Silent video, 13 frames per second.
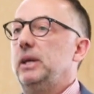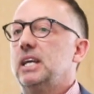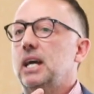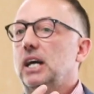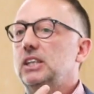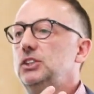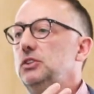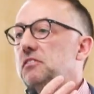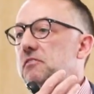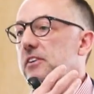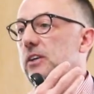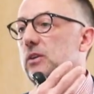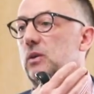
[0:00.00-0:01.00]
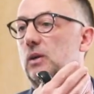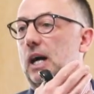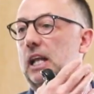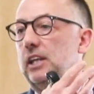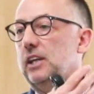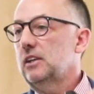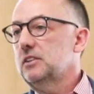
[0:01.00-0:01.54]
because you
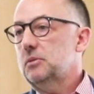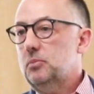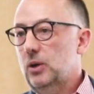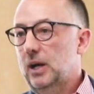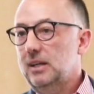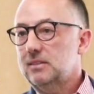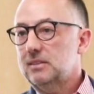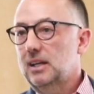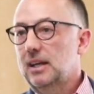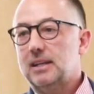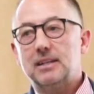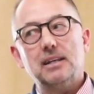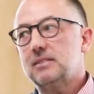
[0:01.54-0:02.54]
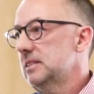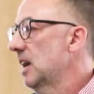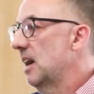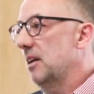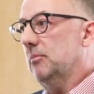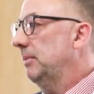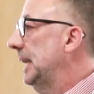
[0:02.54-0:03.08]
feel a little depressed does
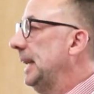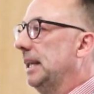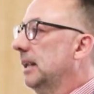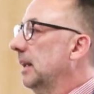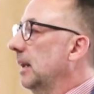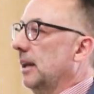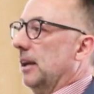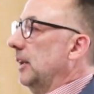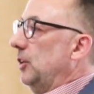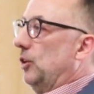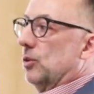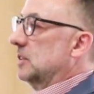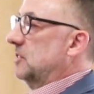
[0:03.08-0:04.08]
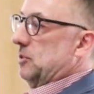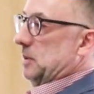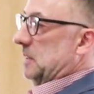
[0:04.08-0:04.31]
not mean you're